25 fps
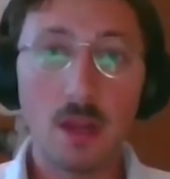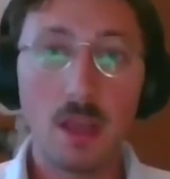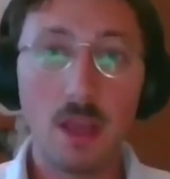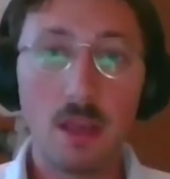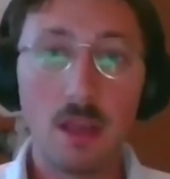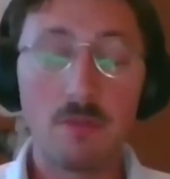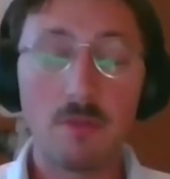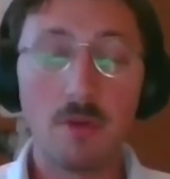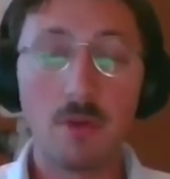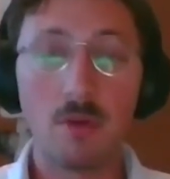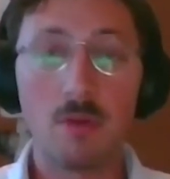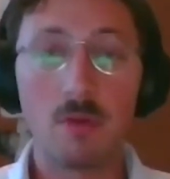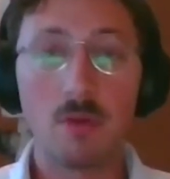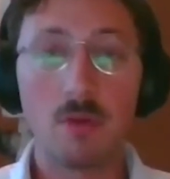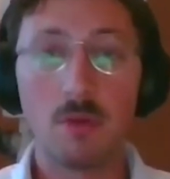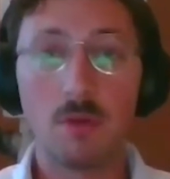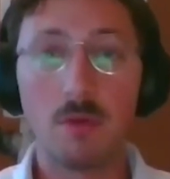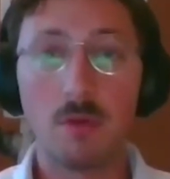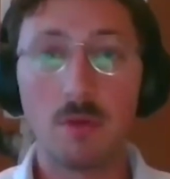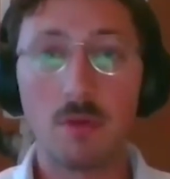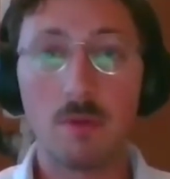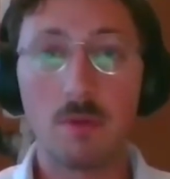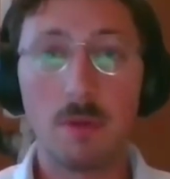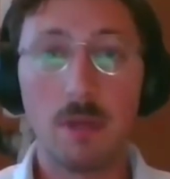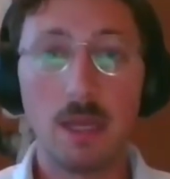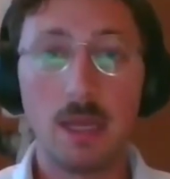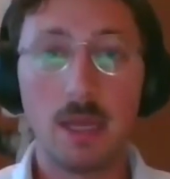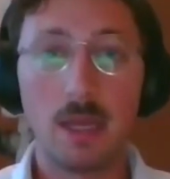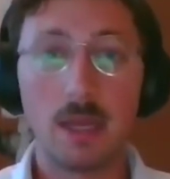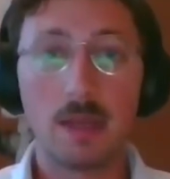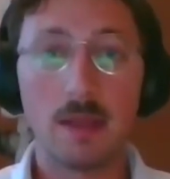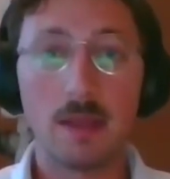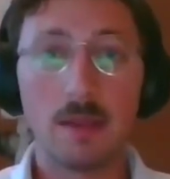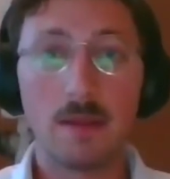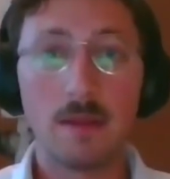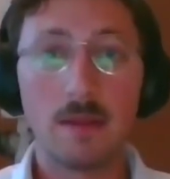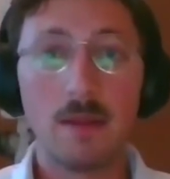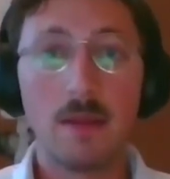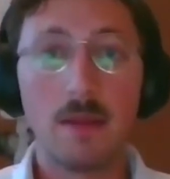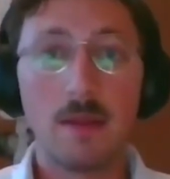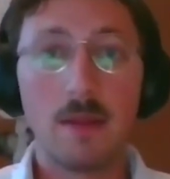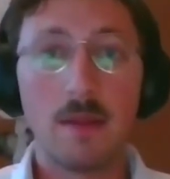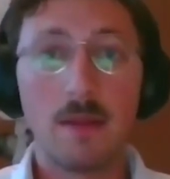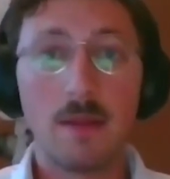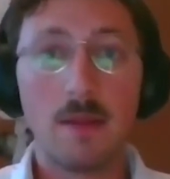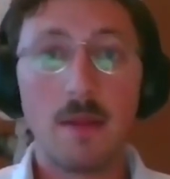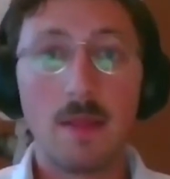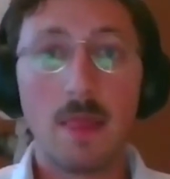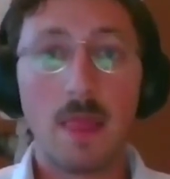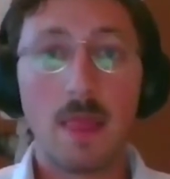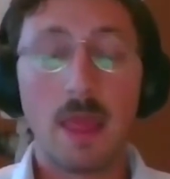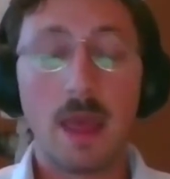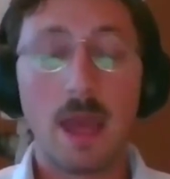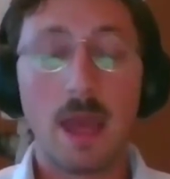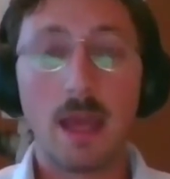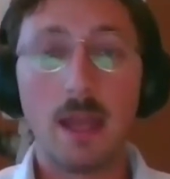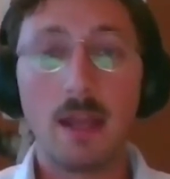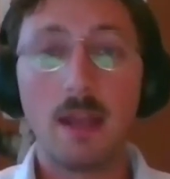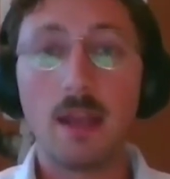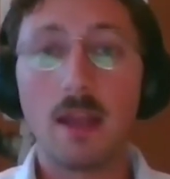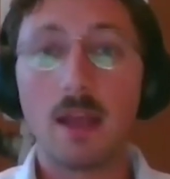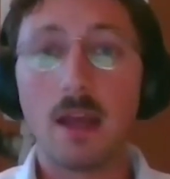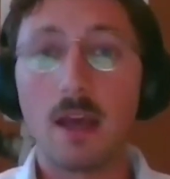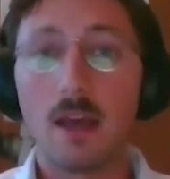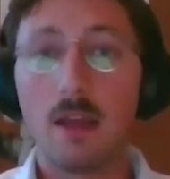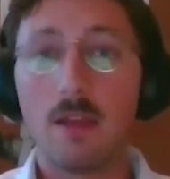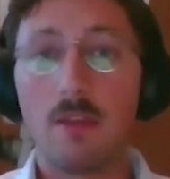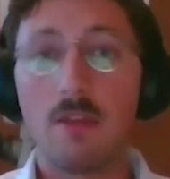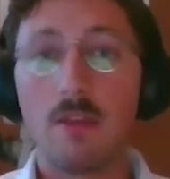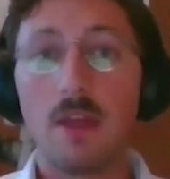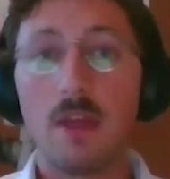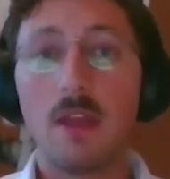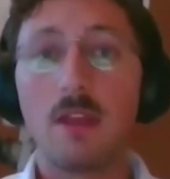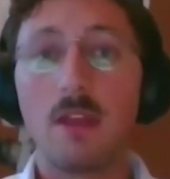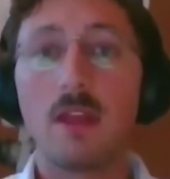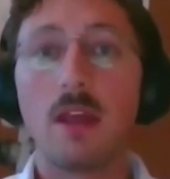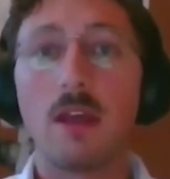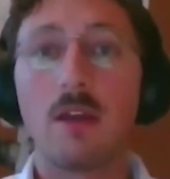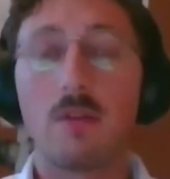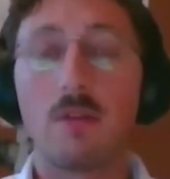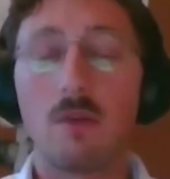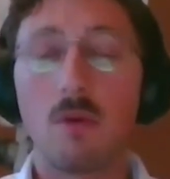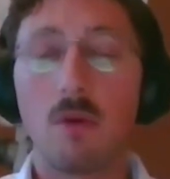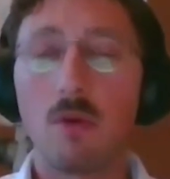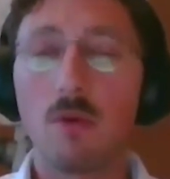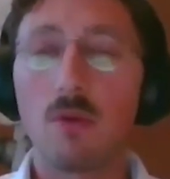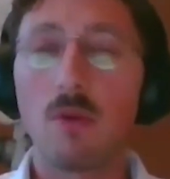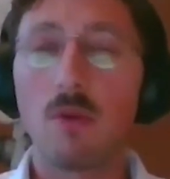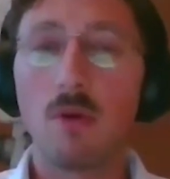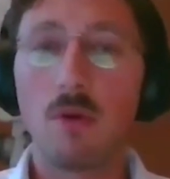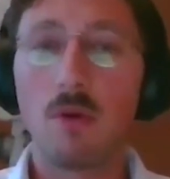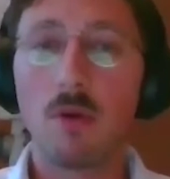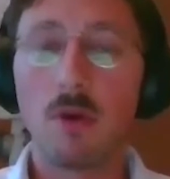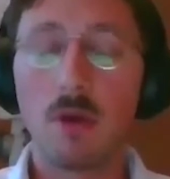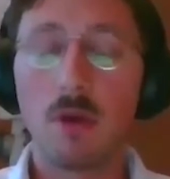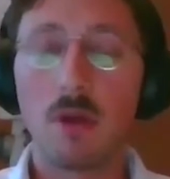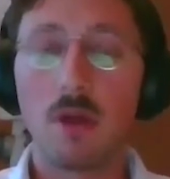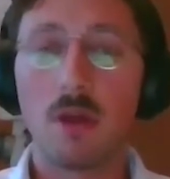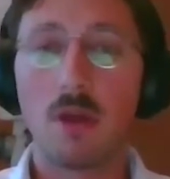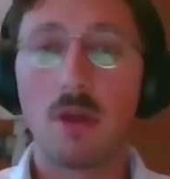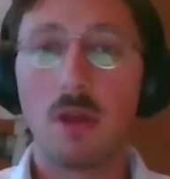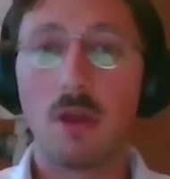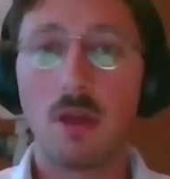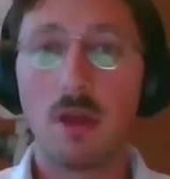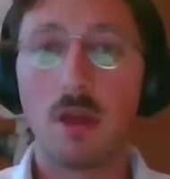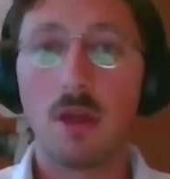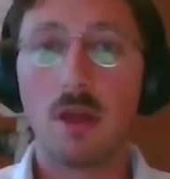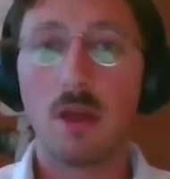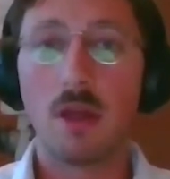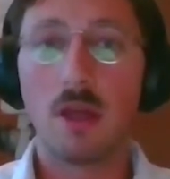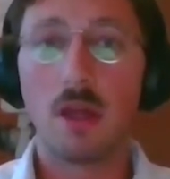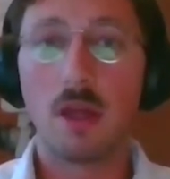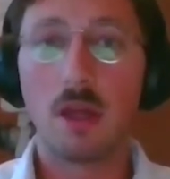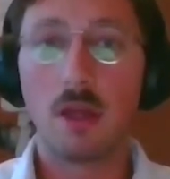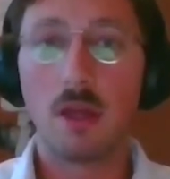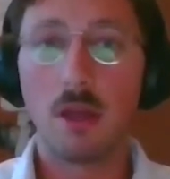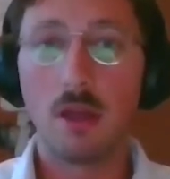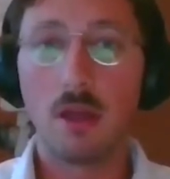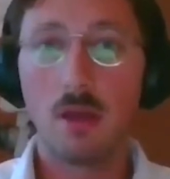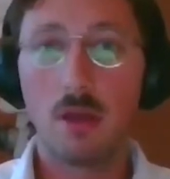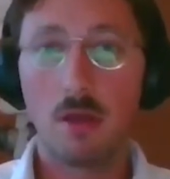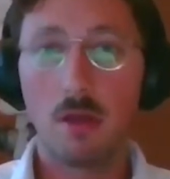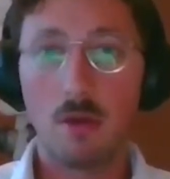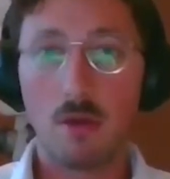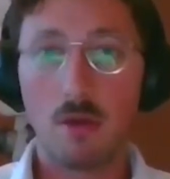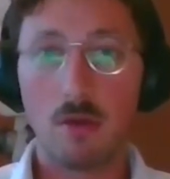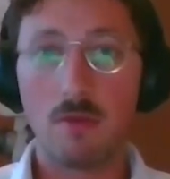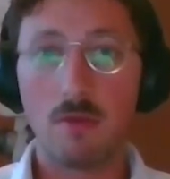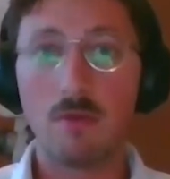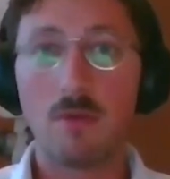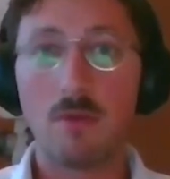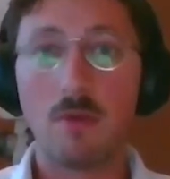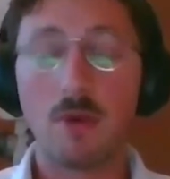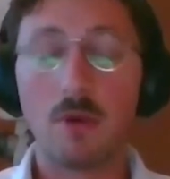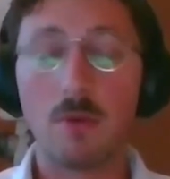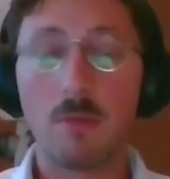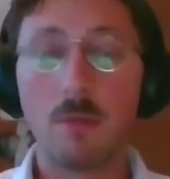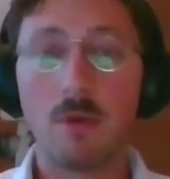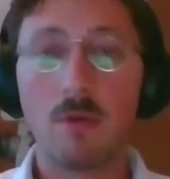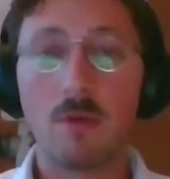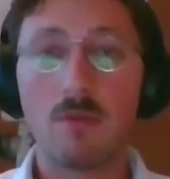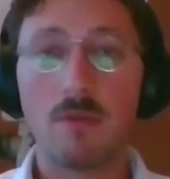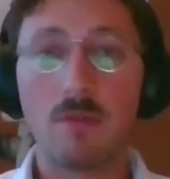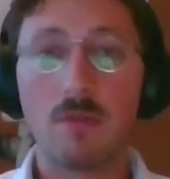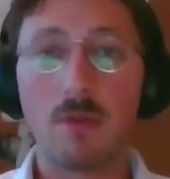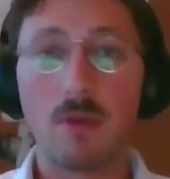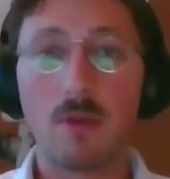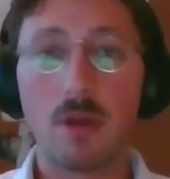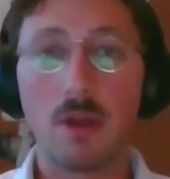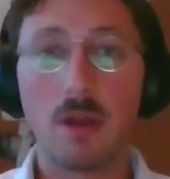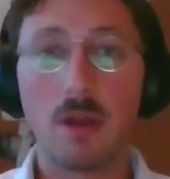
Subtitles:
a functional asplenia. And I think there's also a form of